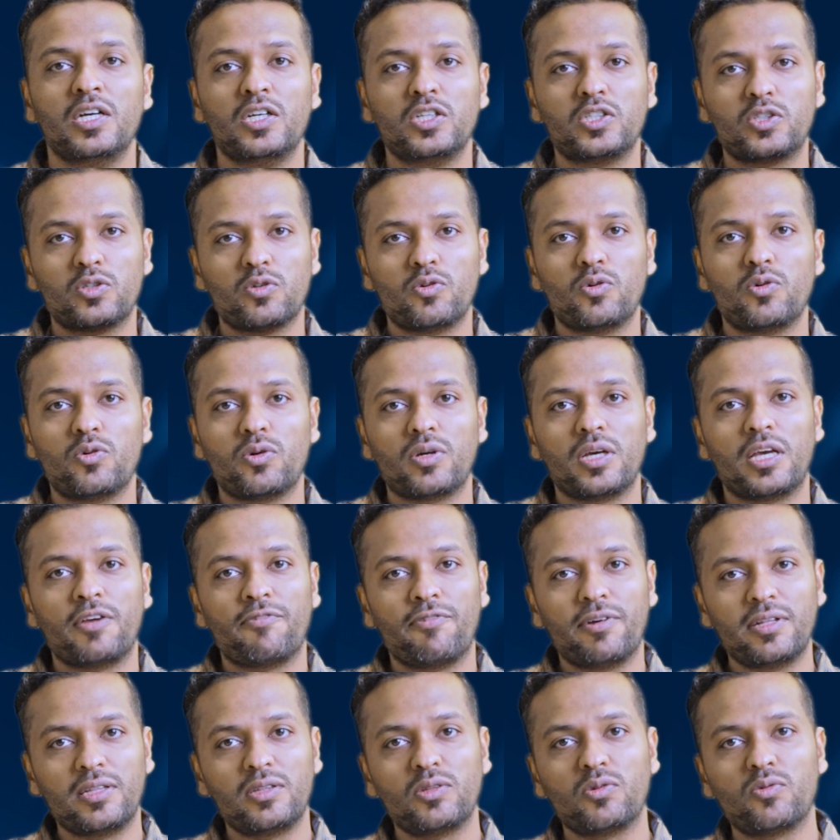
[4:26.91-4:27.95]
So
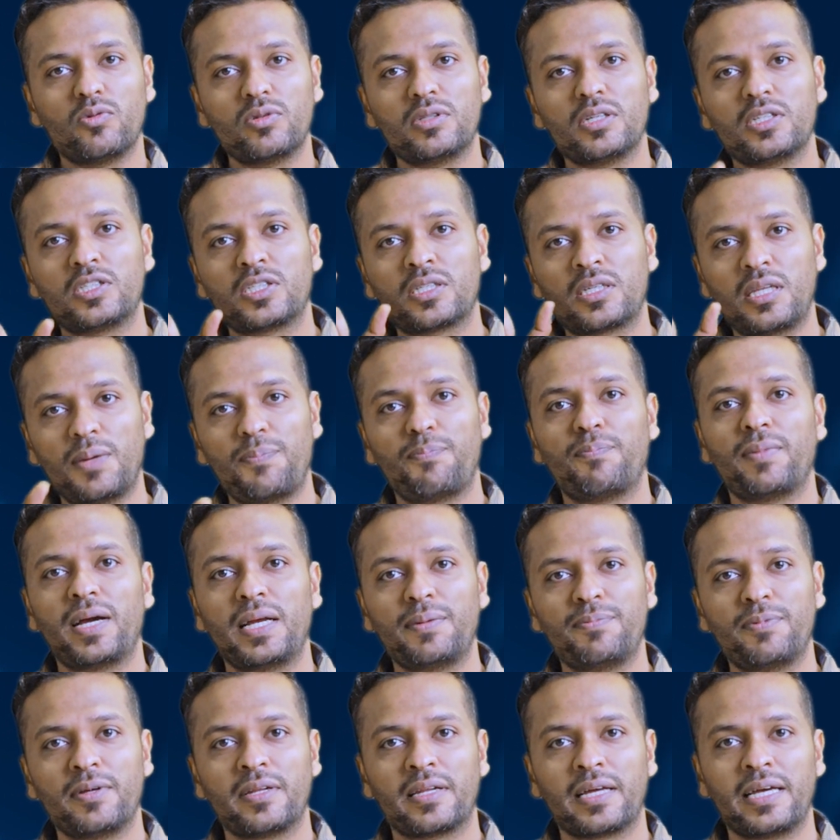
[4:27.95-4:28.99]
even though the script
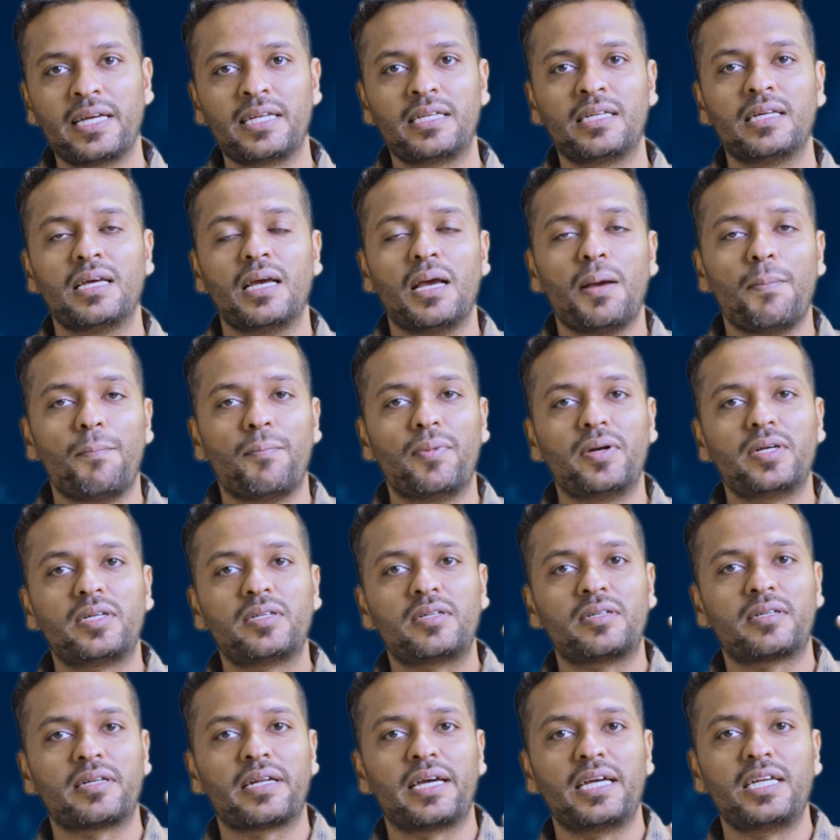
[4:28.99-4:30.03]
might be right,
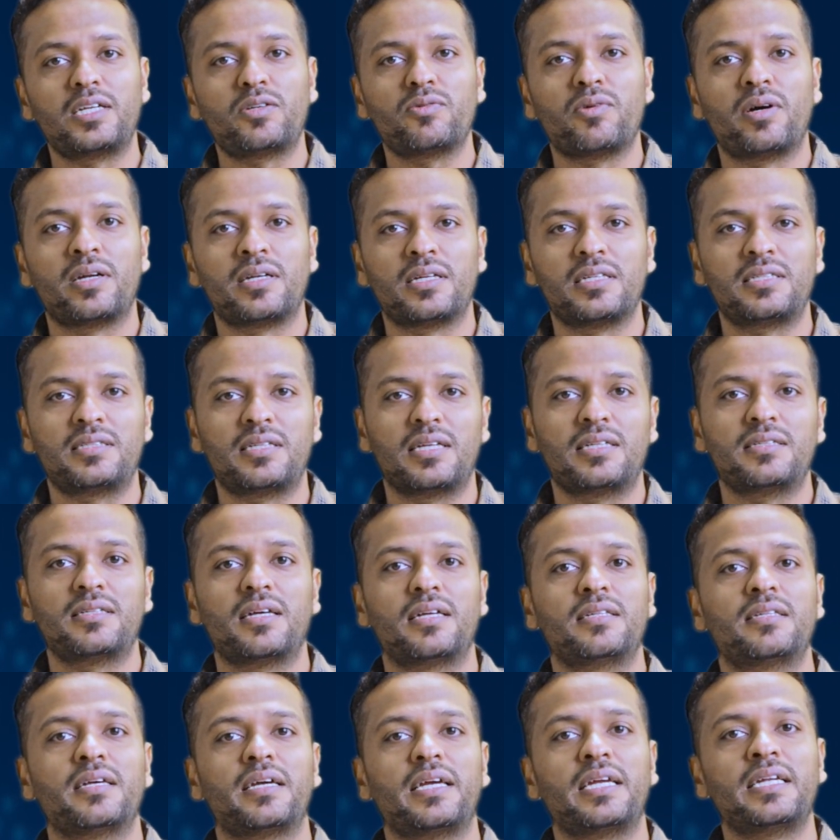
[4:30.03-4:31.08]
but try to understand
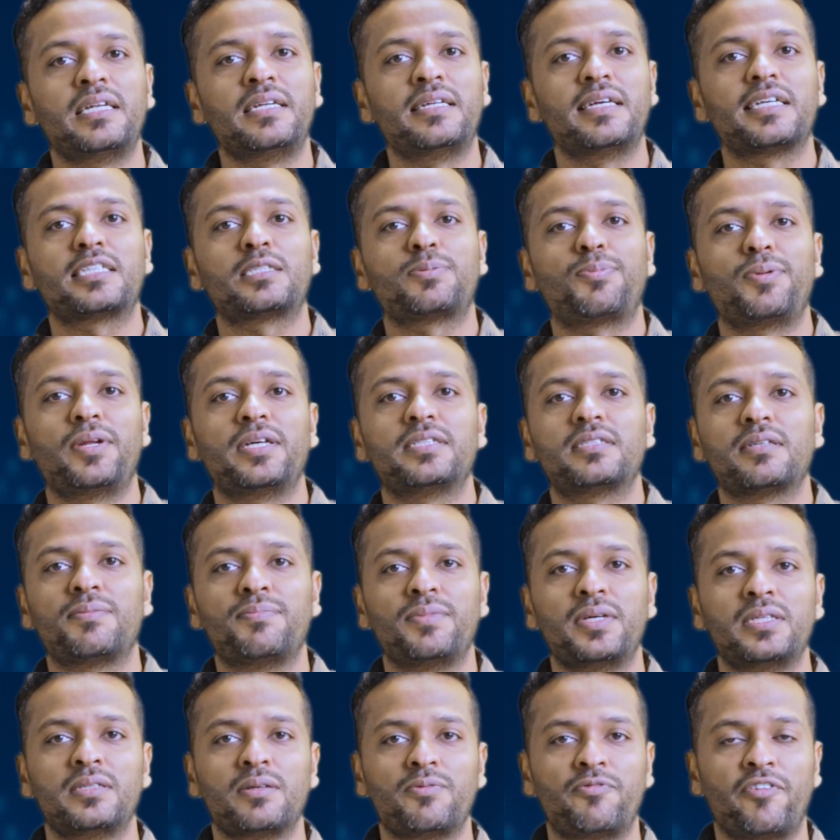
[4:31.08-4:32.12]
that the index plays a
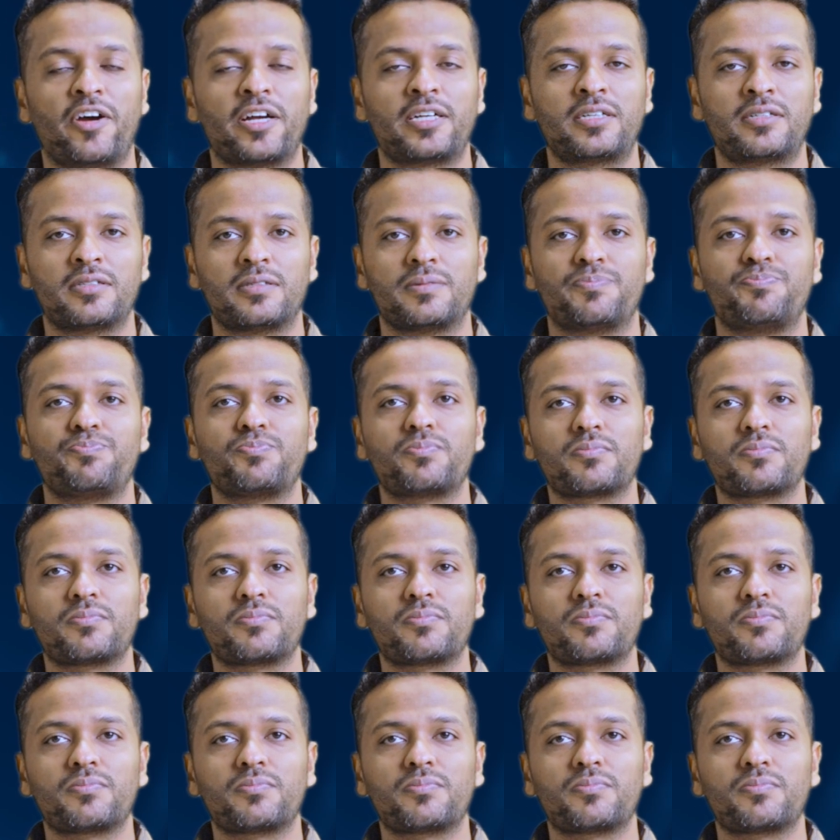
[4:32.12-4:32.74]
major factor.